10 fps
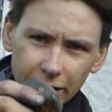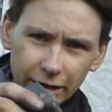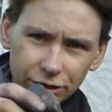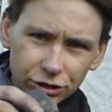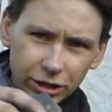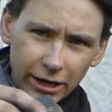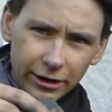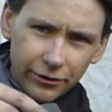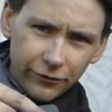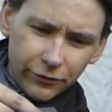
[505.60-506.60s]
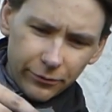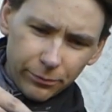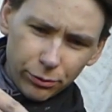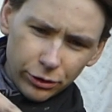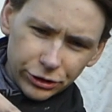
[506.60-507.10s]
I just kind of
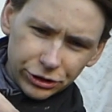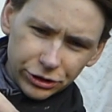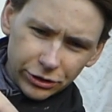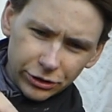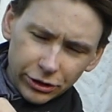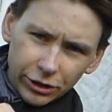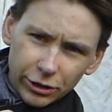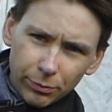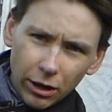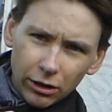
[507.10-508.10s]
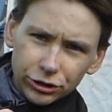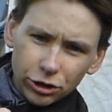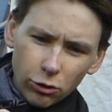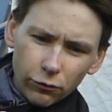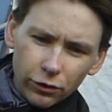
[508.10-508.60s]
push the polish
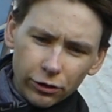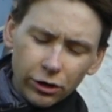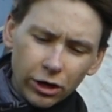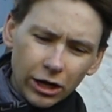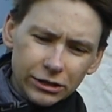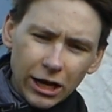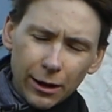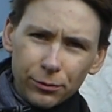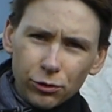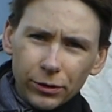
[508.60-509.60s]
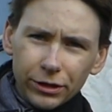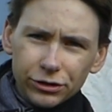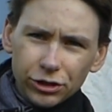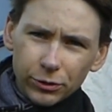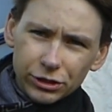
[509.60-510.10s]
over on top of the wheel
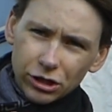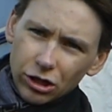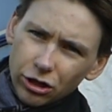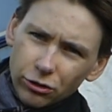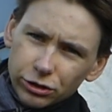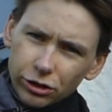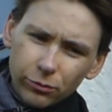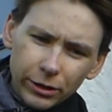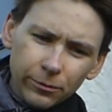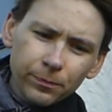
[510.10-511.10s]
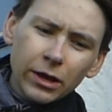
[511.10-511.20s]
so it's close to the wheel,